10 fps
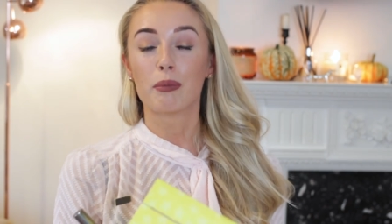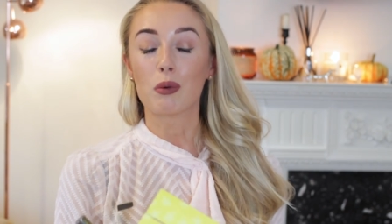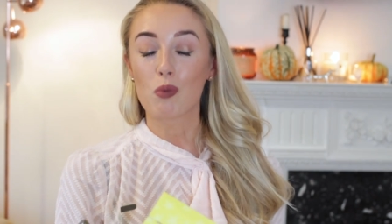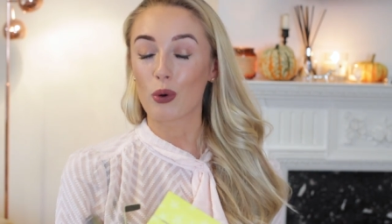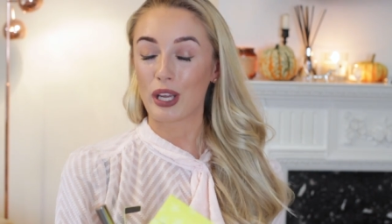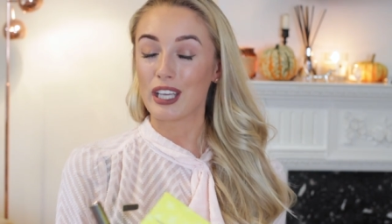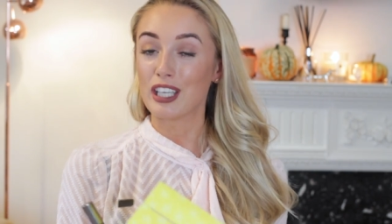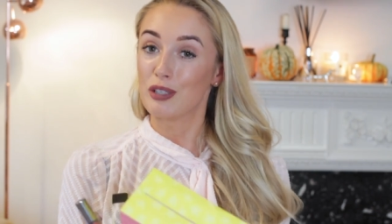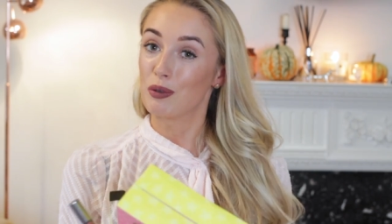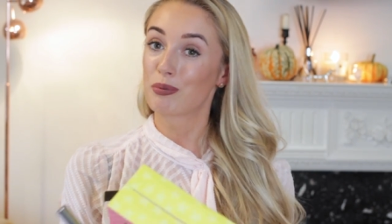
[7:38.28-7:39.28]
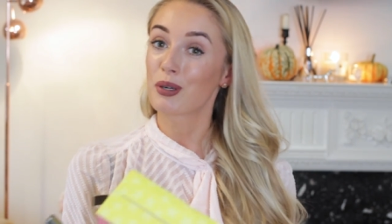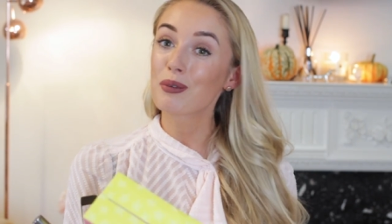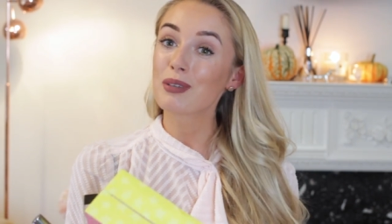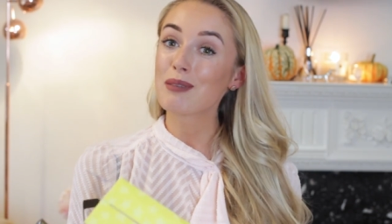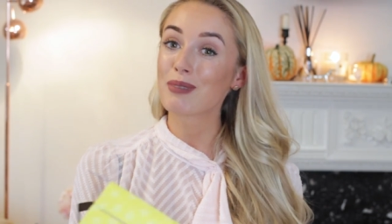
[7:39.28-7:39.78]
but warning, you will
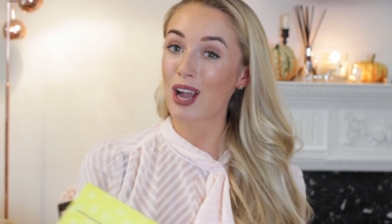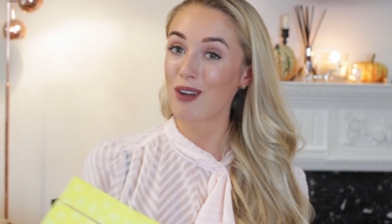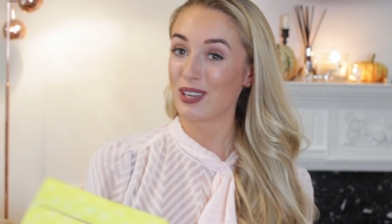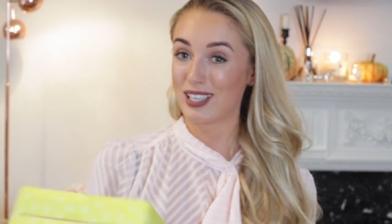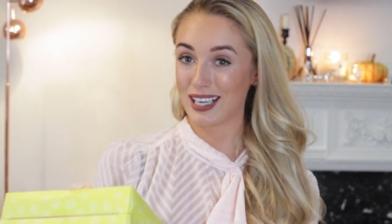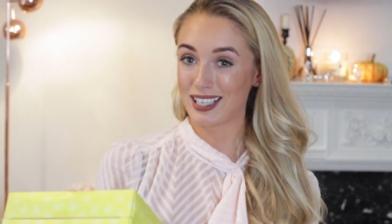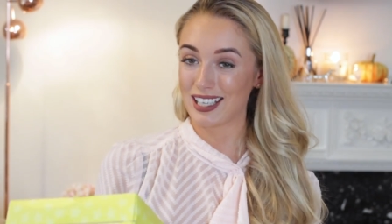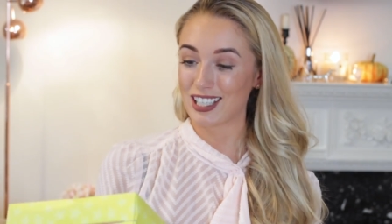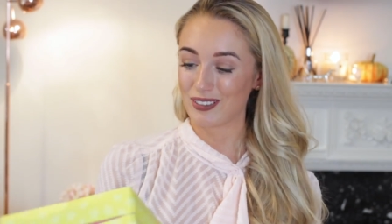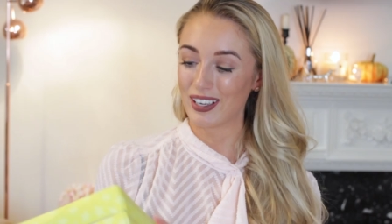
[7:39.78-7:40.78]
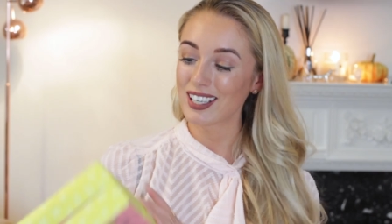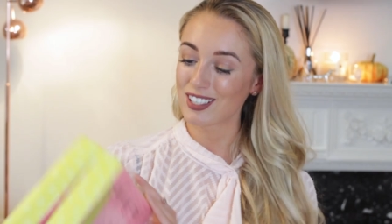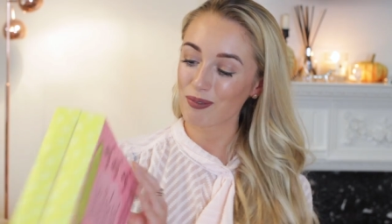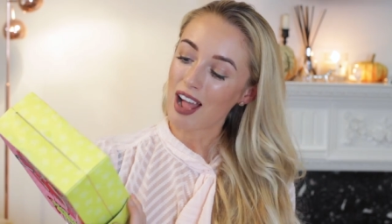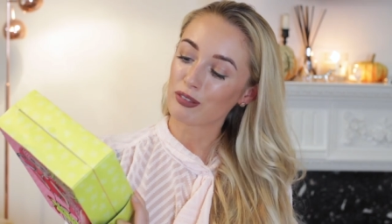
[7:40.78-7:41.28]
probably become addicted to
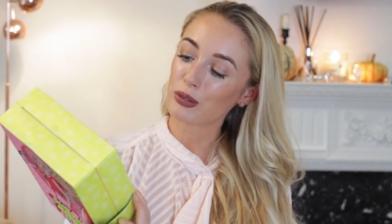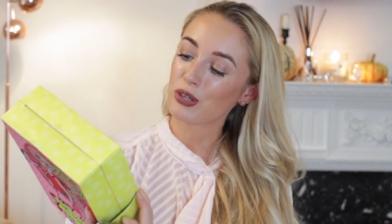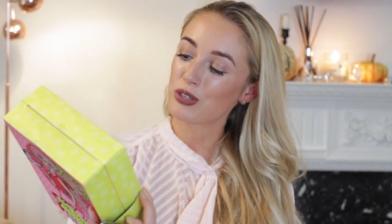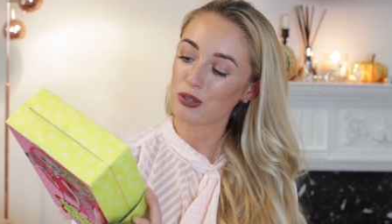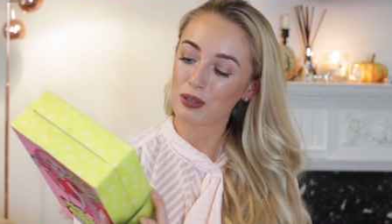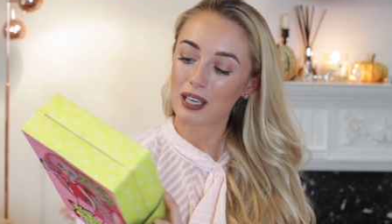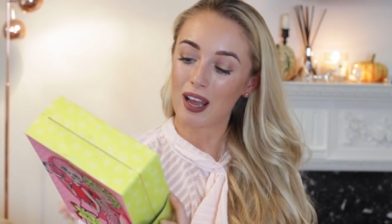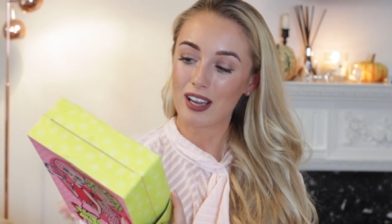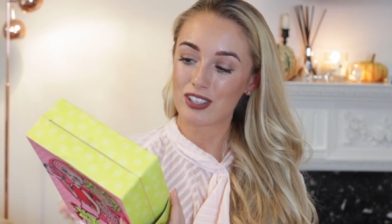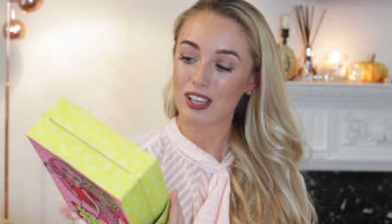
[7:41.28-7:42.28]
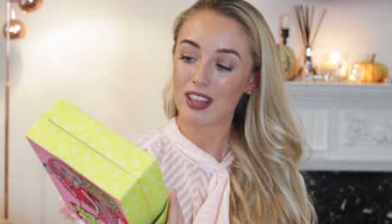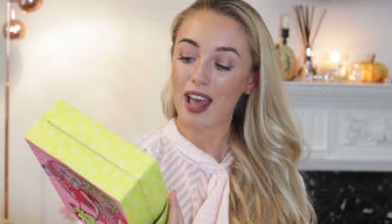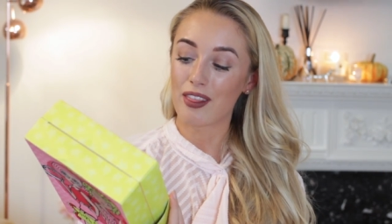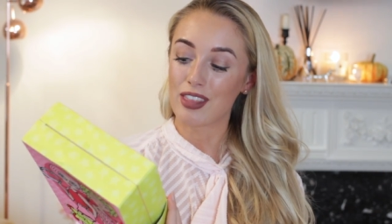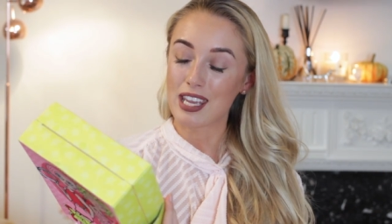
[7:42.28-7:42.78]
it. I've also just realised
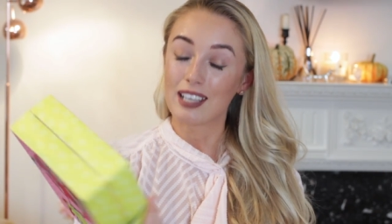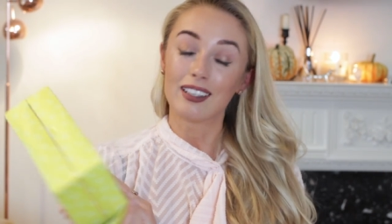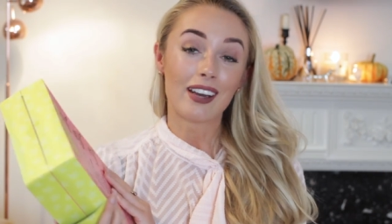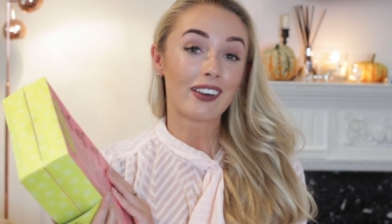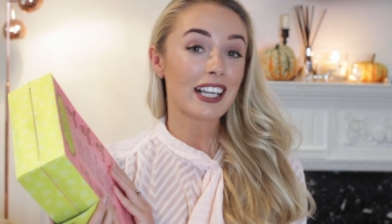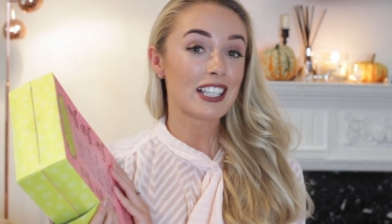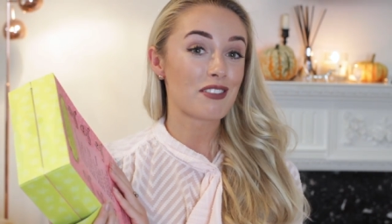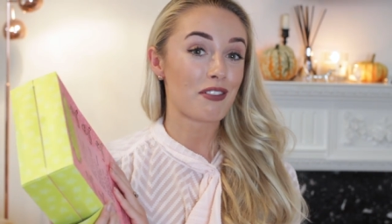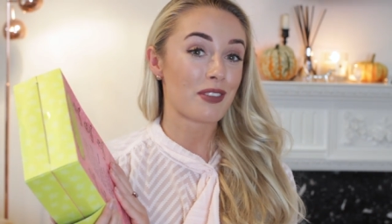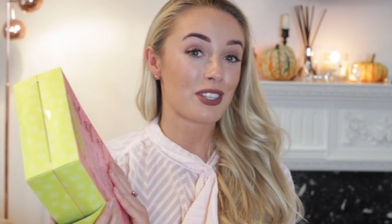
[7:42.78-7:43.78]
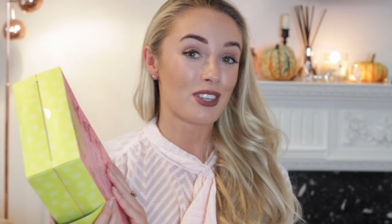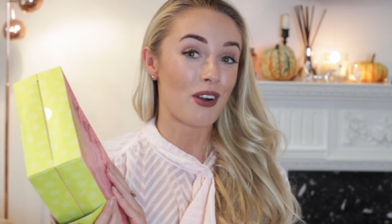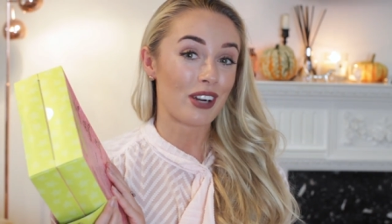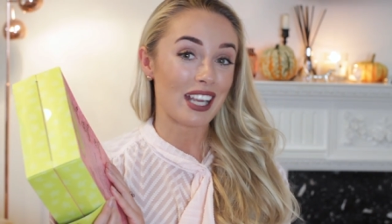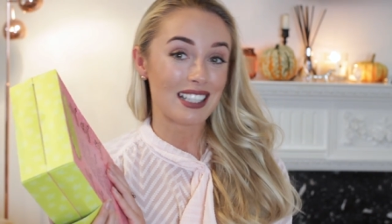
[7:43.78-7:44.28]
that the lyrics from the
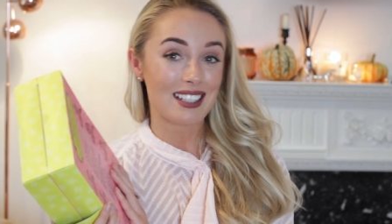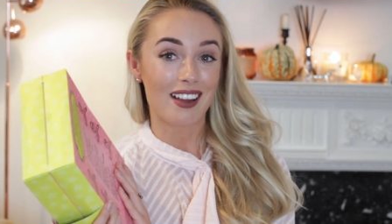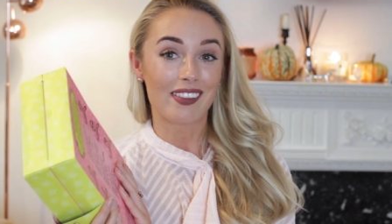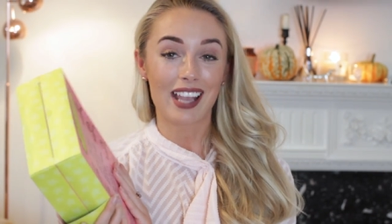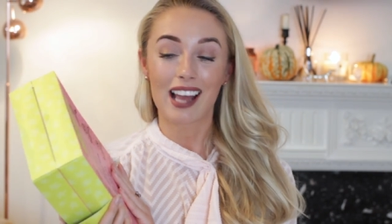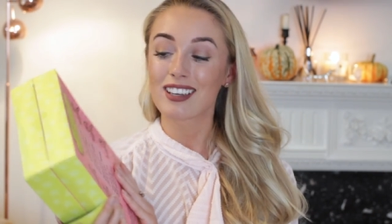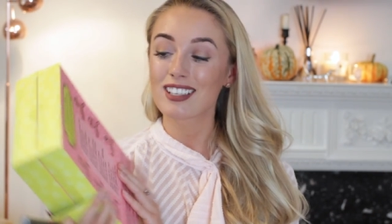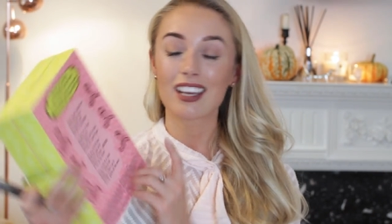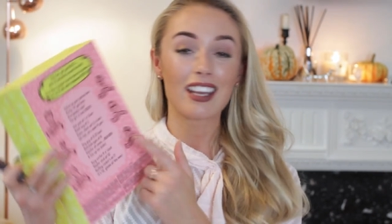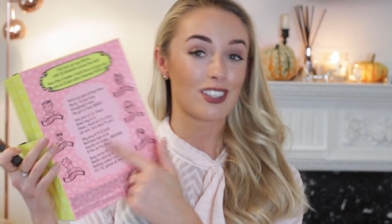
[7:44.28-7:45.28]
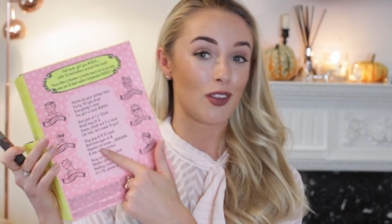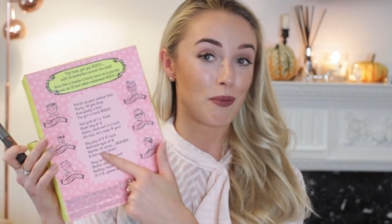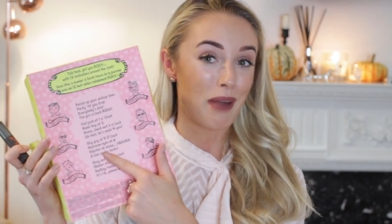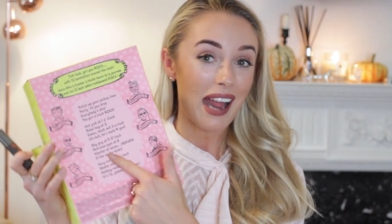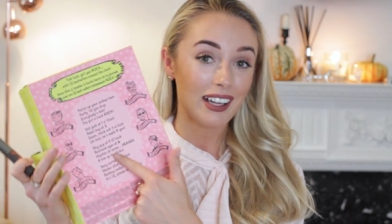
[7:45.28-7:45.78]
song inside the calendar is
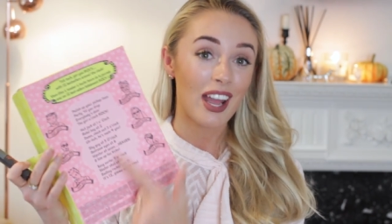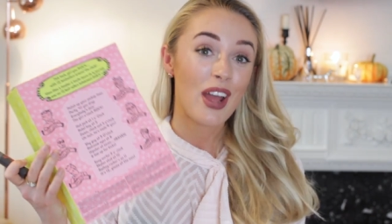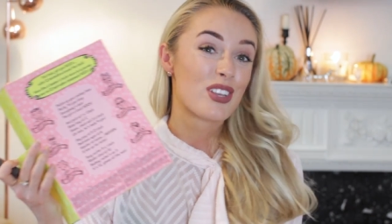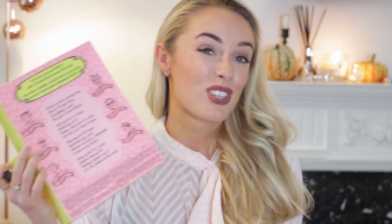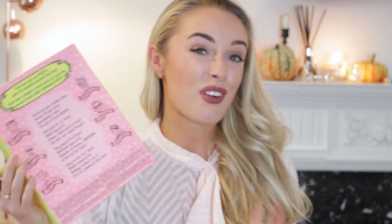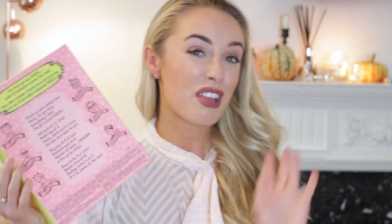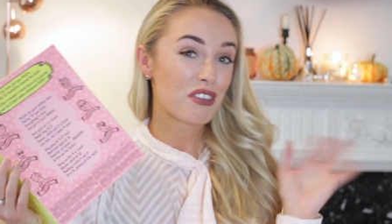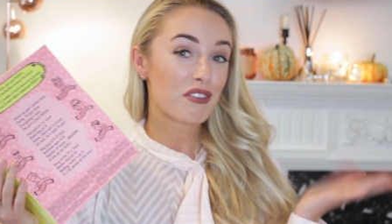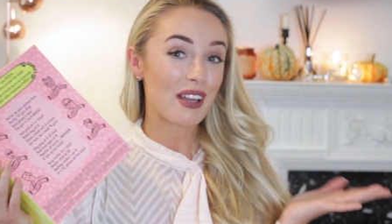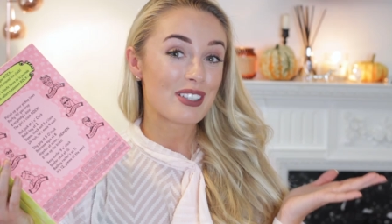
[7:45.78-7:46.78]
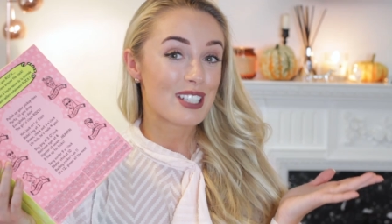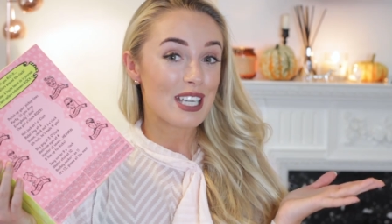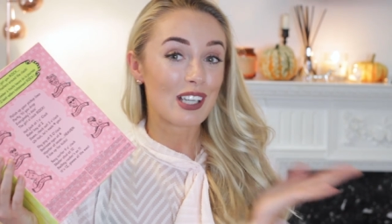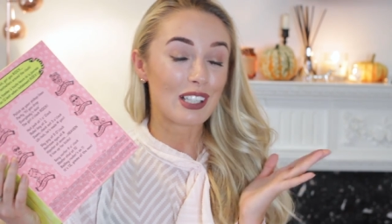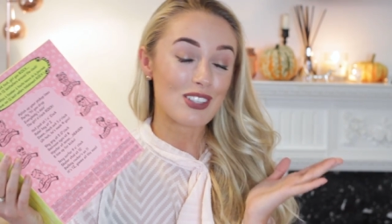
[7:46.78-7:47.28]
on the back, so if you
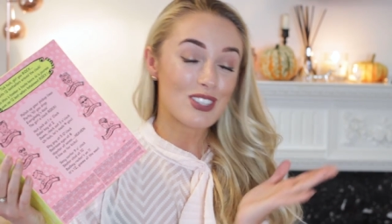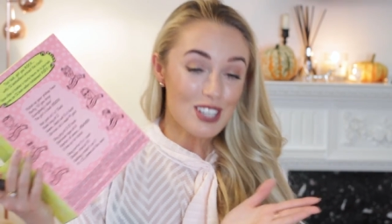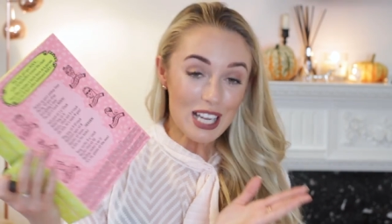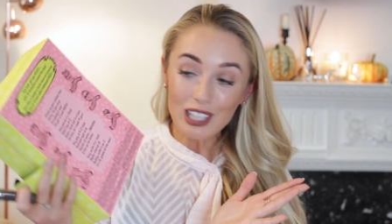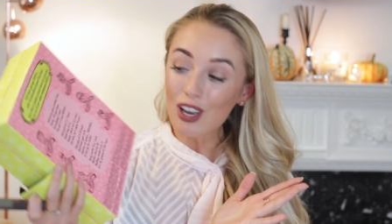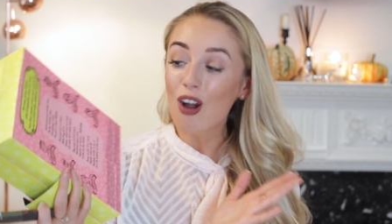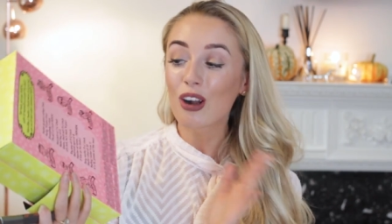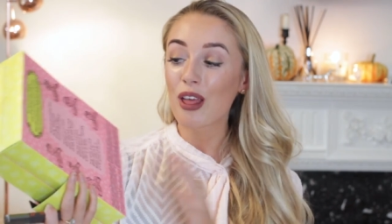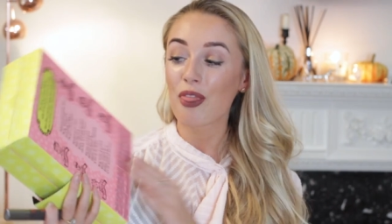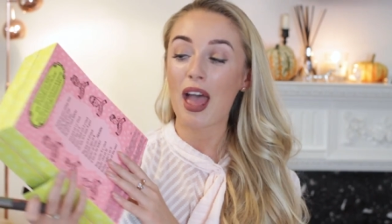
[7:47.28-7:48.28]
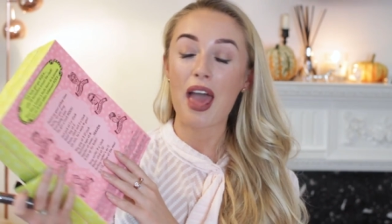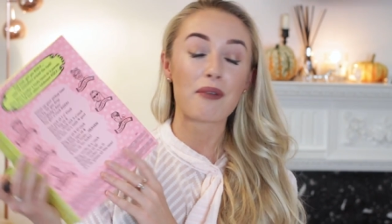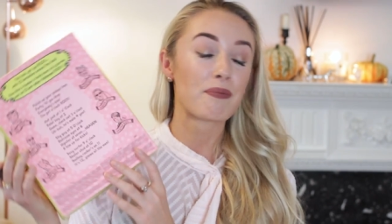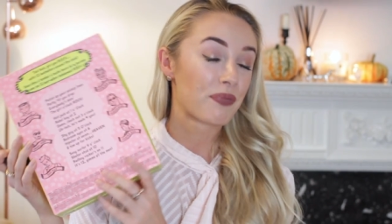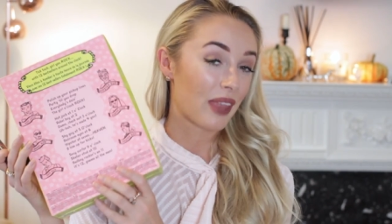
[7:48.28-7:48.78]
fancied a little sing-along,
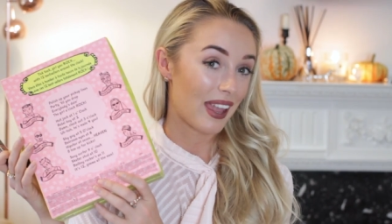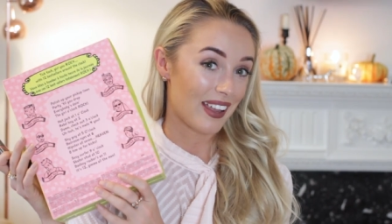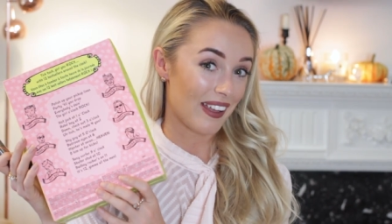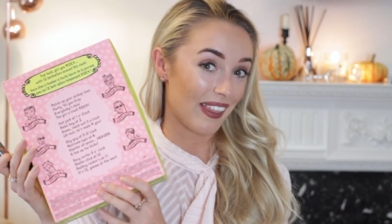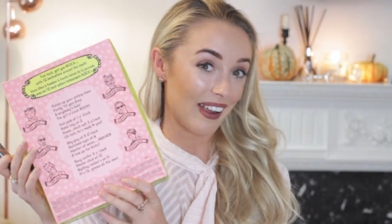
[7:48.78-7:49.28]
then here